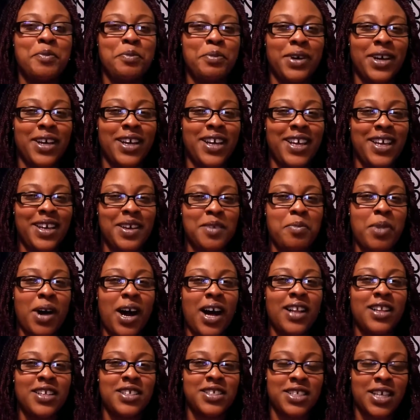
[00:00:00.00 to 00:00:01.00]
But he
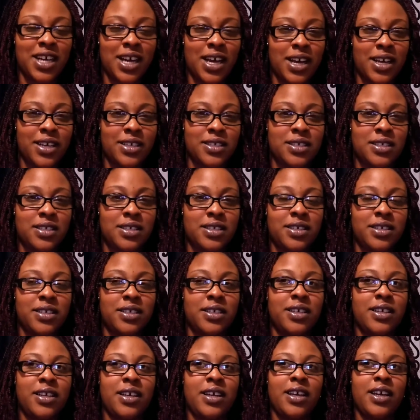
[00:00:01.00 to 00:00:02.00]
apologized,
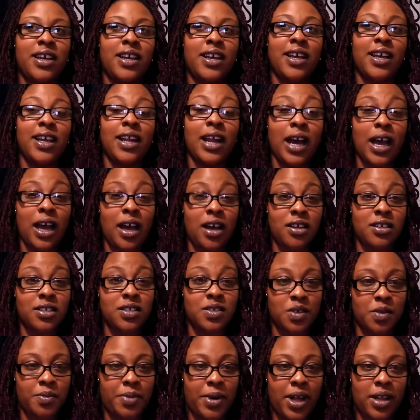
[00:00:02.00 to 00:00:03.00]
and I
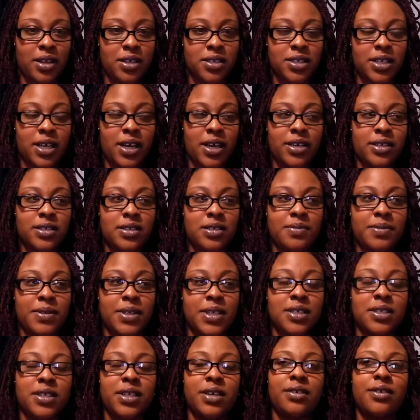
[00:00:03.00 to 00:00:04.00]
also apologized
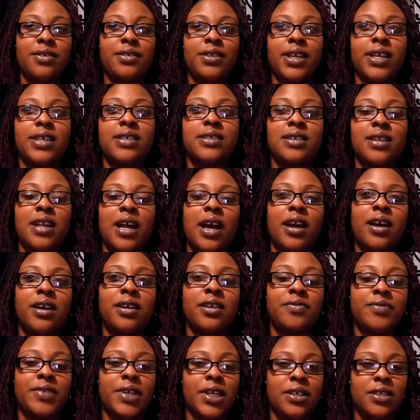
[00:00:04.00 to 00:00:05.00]
because there are things that I
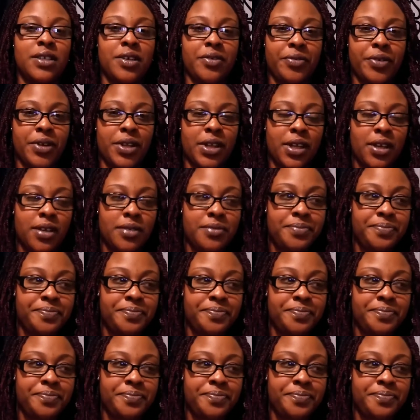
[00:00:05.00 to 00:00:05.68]
could have done differently.